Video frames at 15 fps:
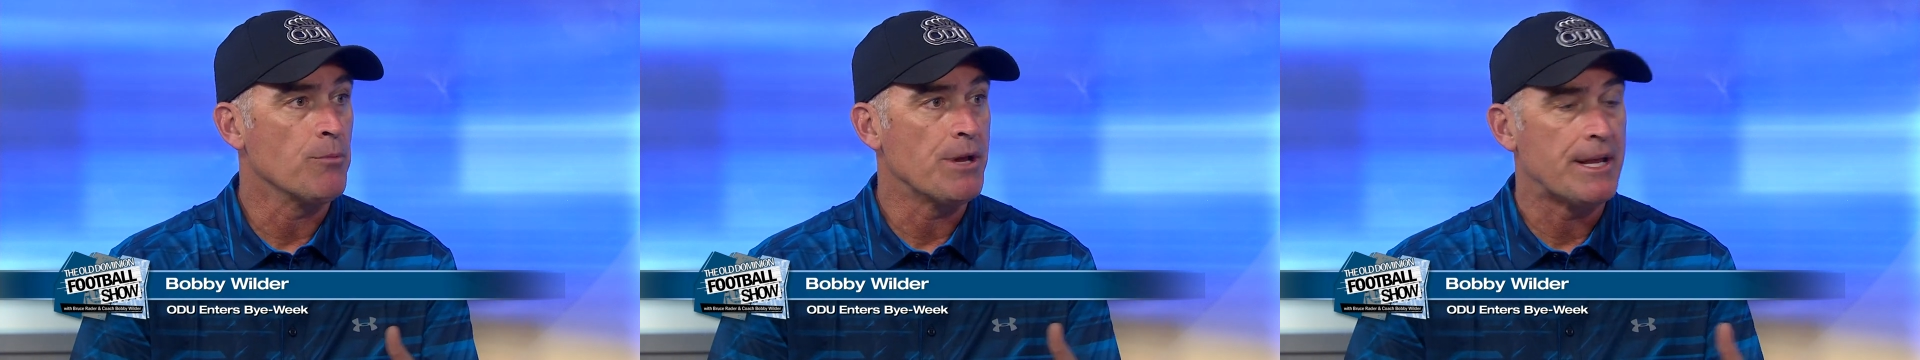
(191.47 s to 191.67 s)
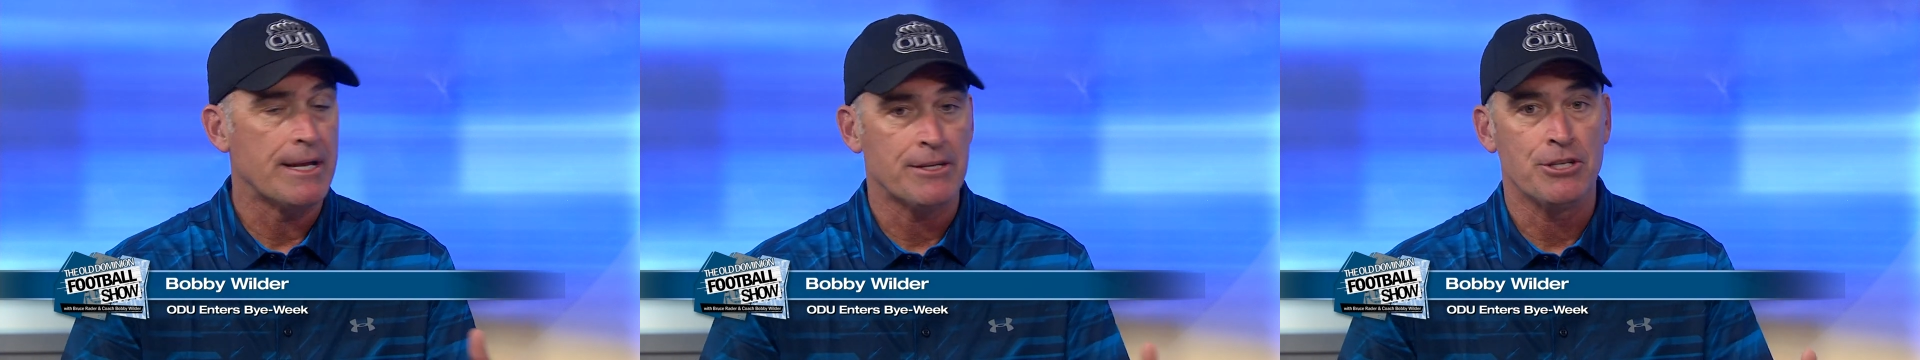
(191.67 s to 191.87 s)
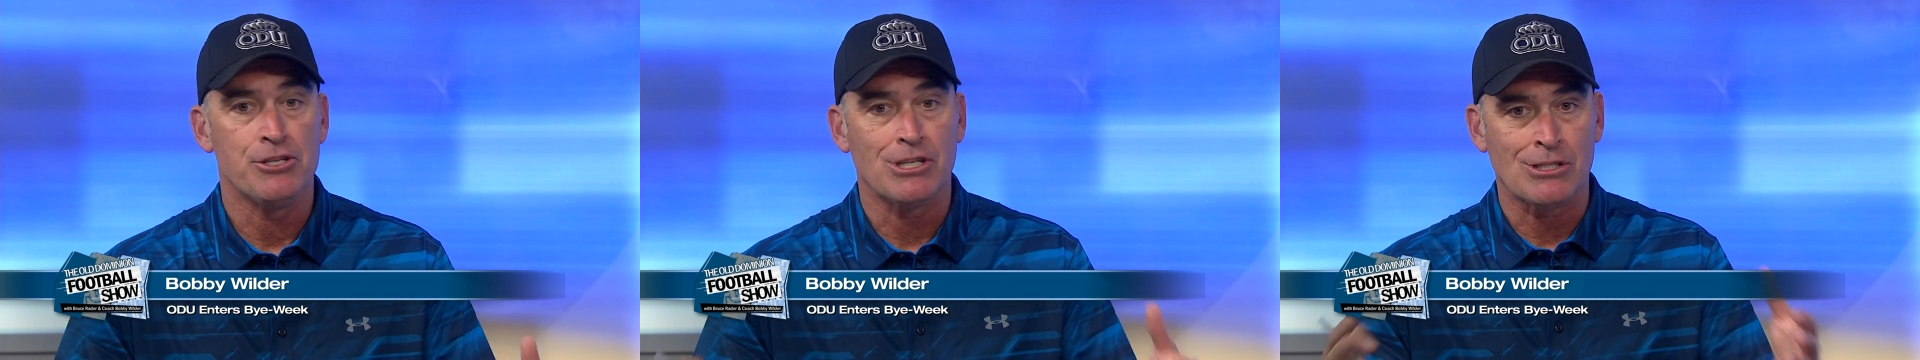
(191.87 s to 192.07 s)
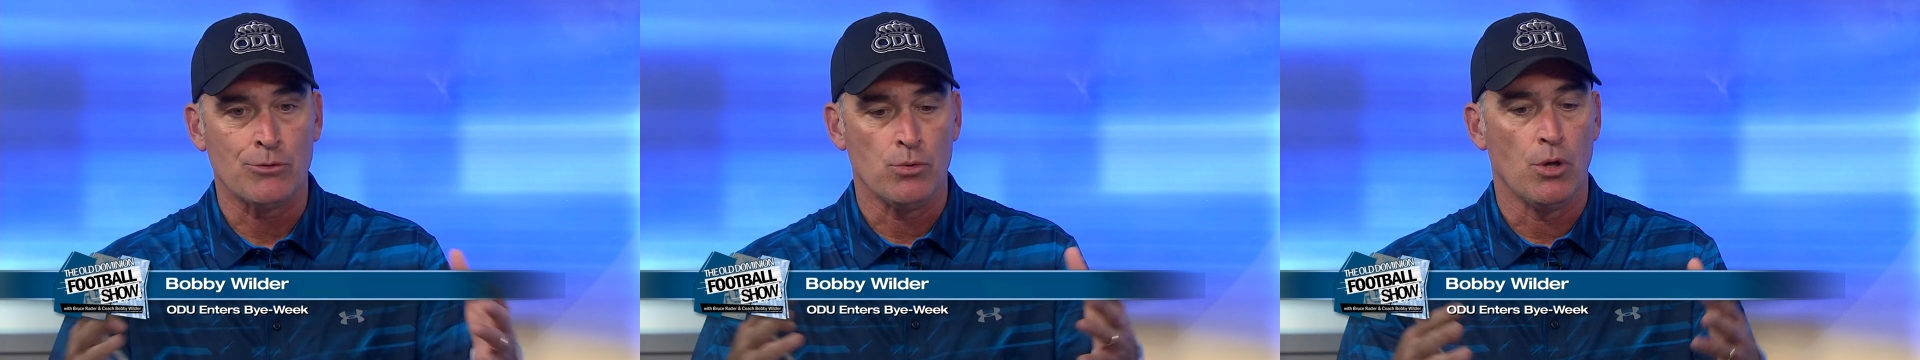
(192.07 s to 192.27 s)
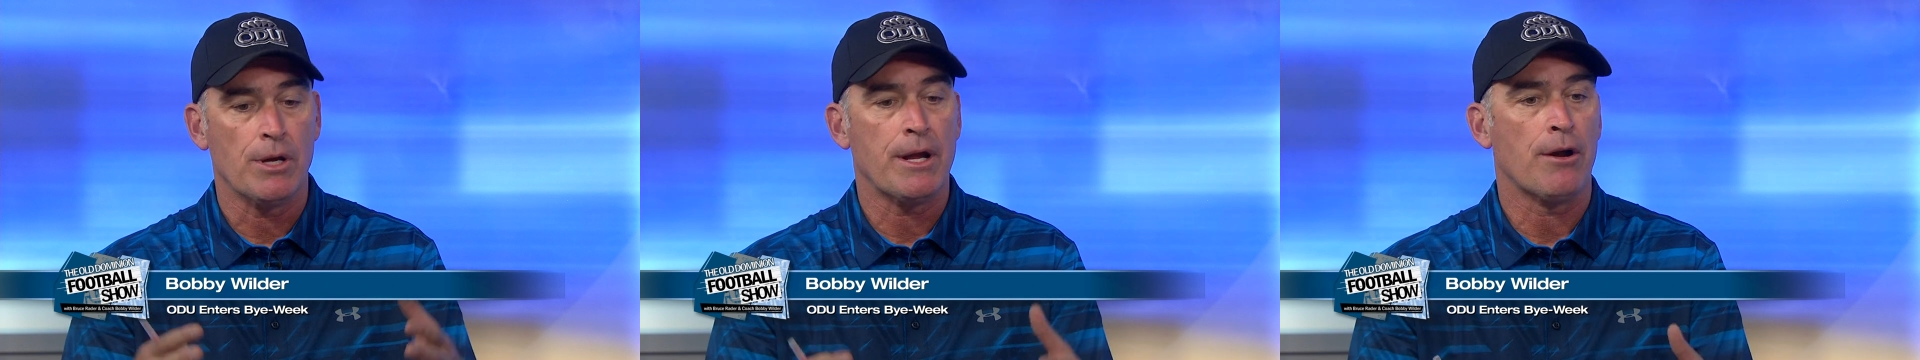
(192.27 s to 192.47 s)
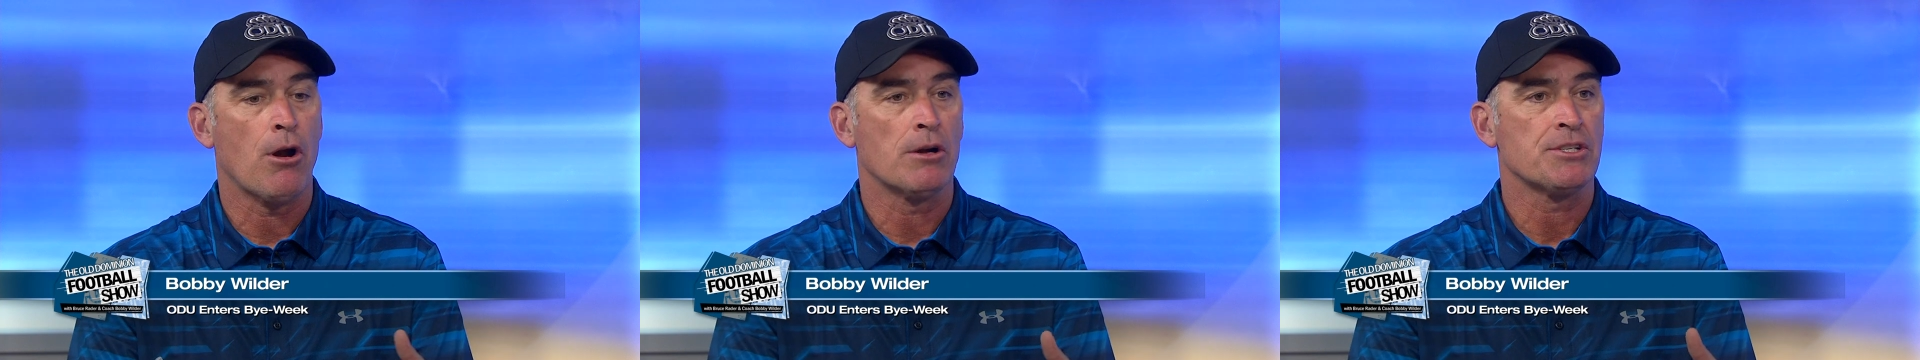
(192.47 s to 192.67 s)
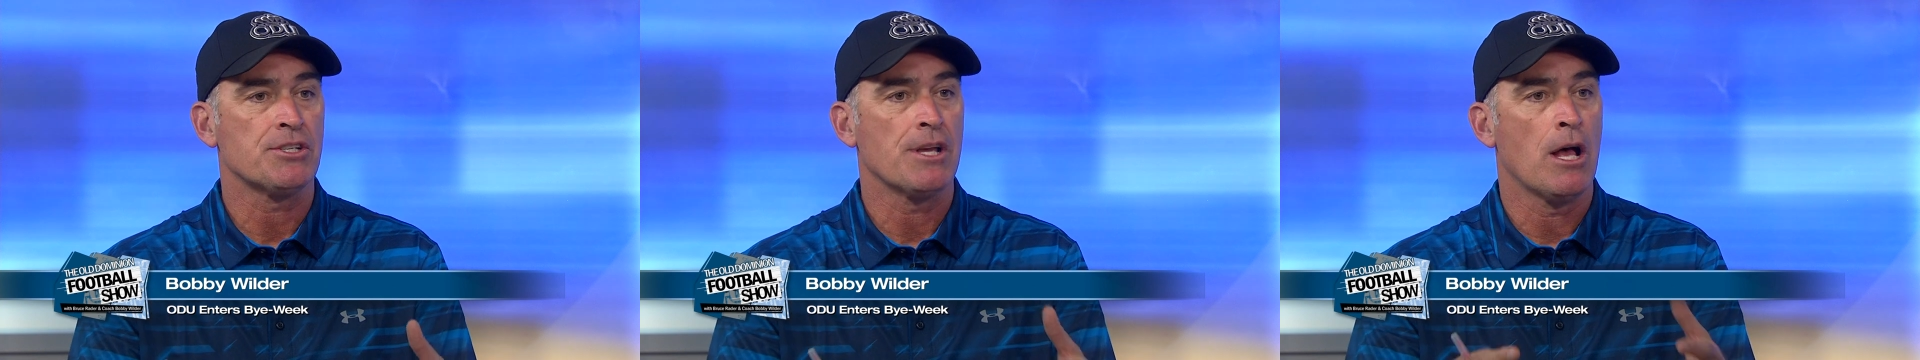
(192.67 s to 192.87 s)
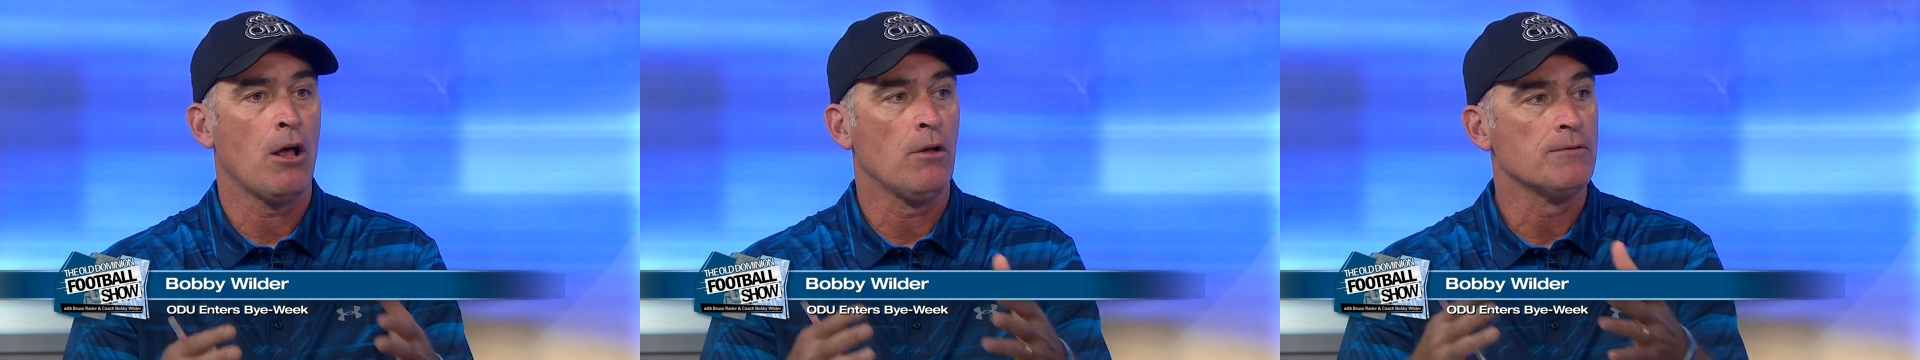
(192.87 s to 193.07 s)
We get to just look at
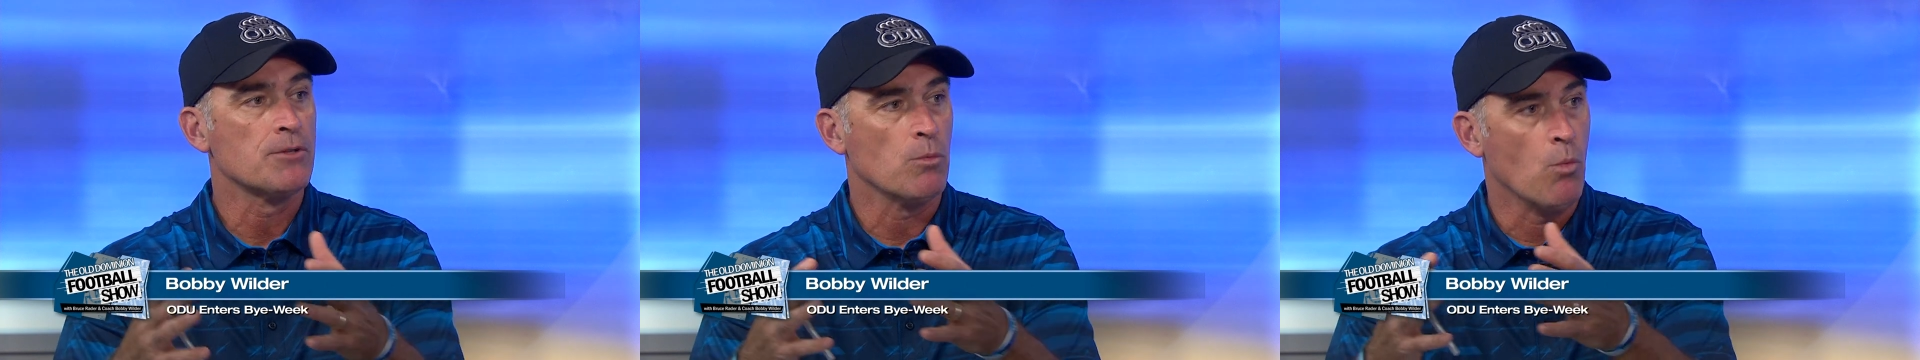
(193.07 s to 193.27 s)
ourselves.